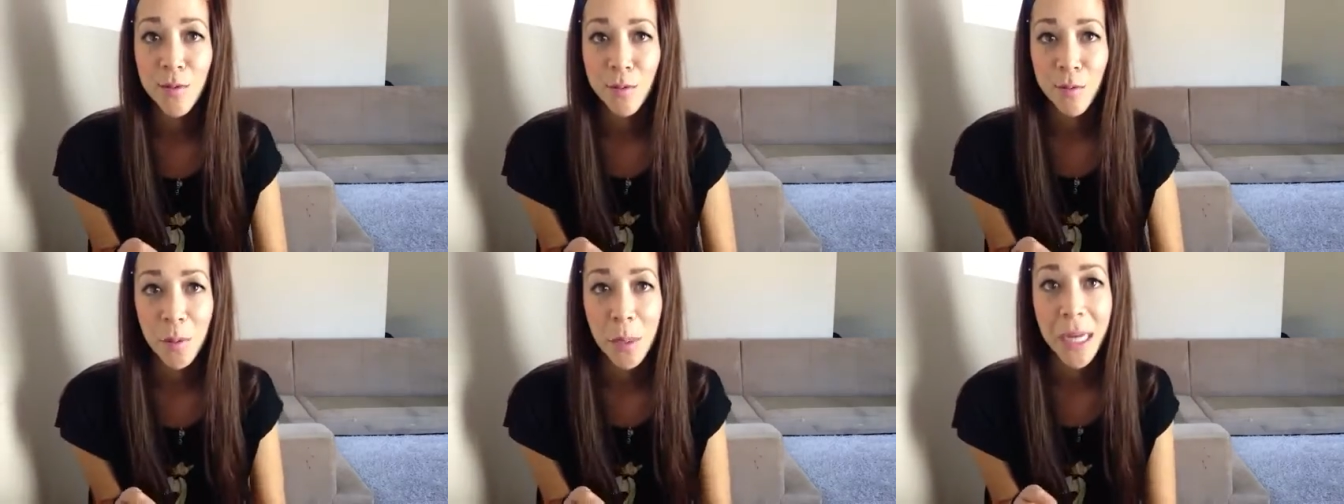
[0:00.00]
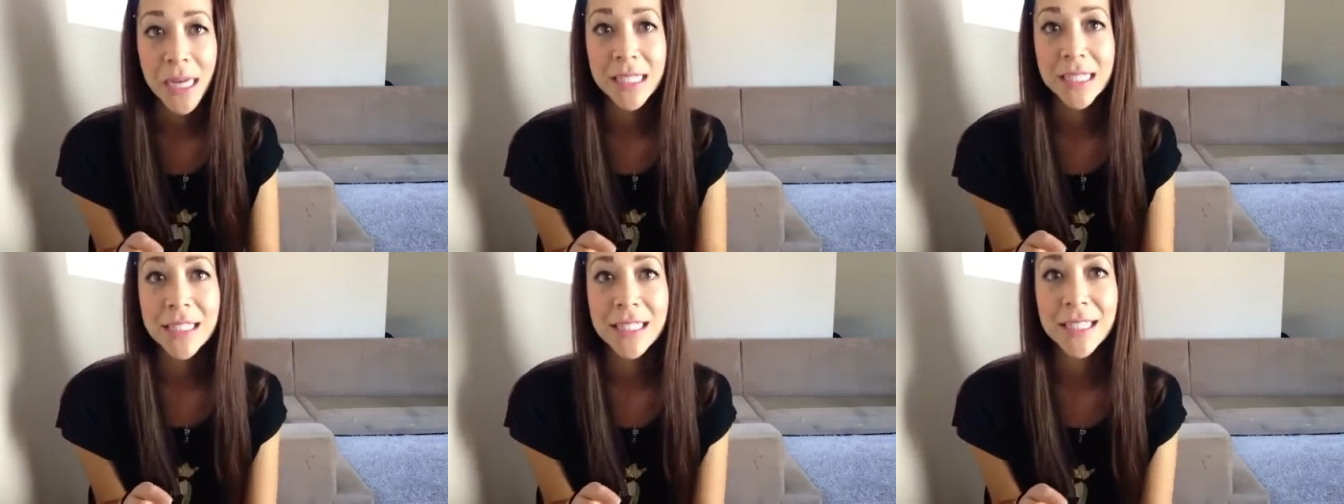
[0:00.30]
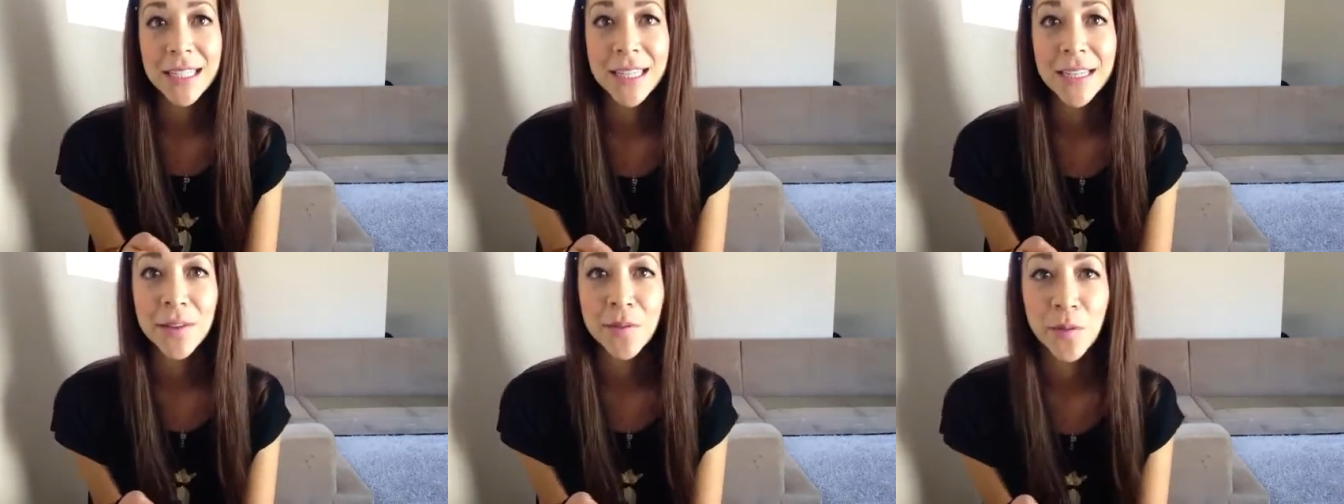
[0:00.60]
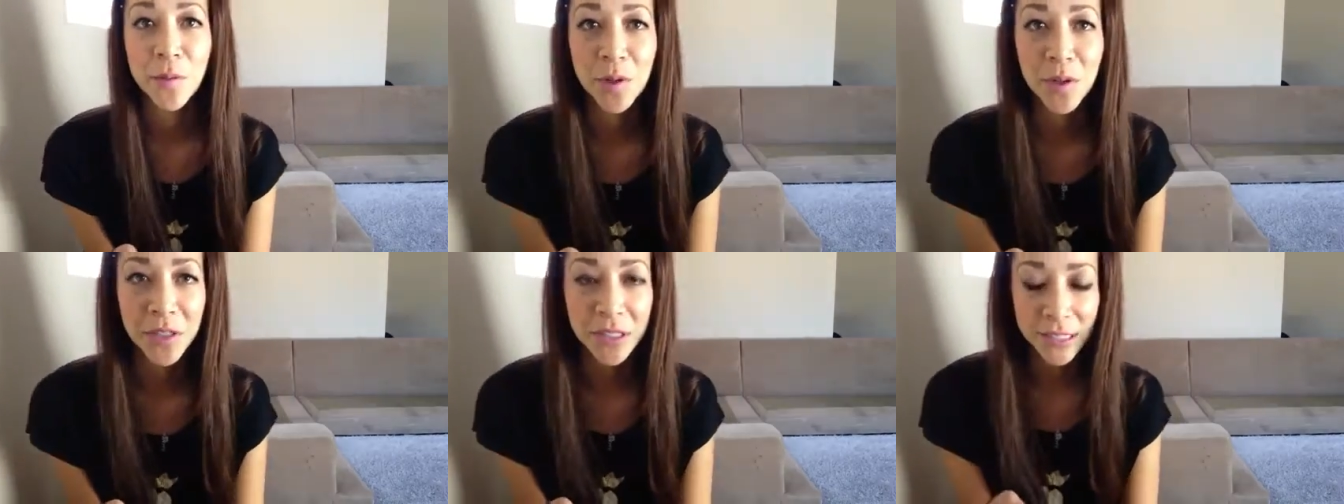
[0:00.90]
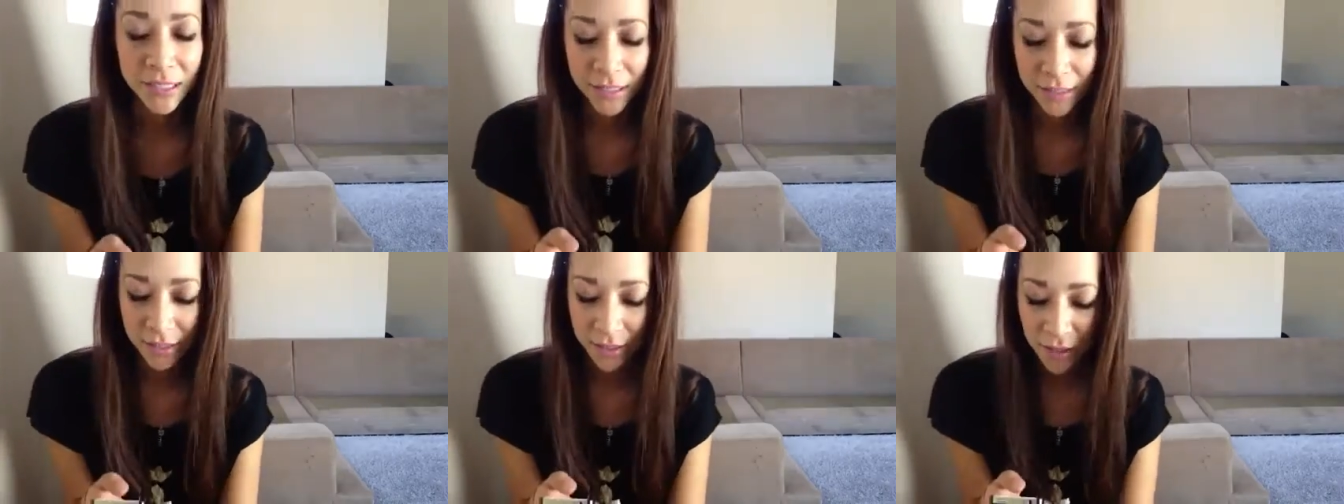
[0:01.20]
right in the world.
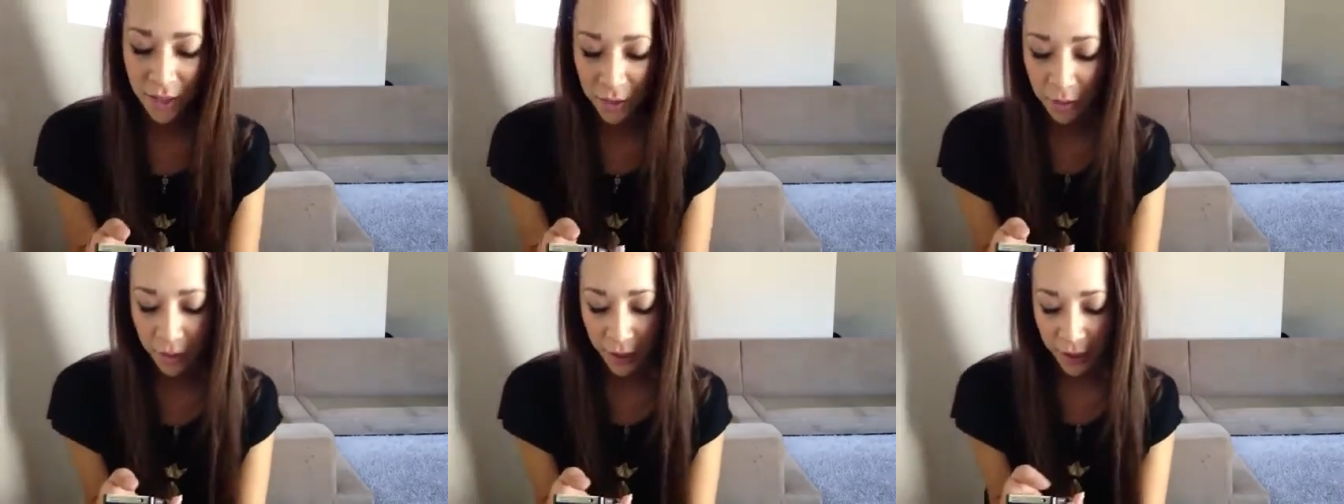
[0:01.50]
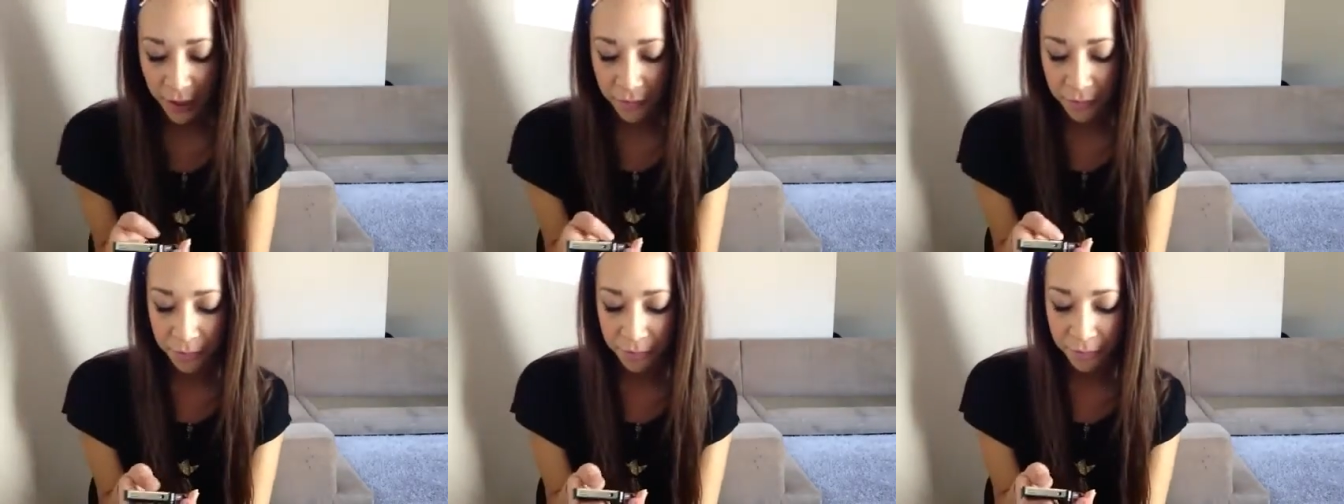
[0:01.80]
Okay,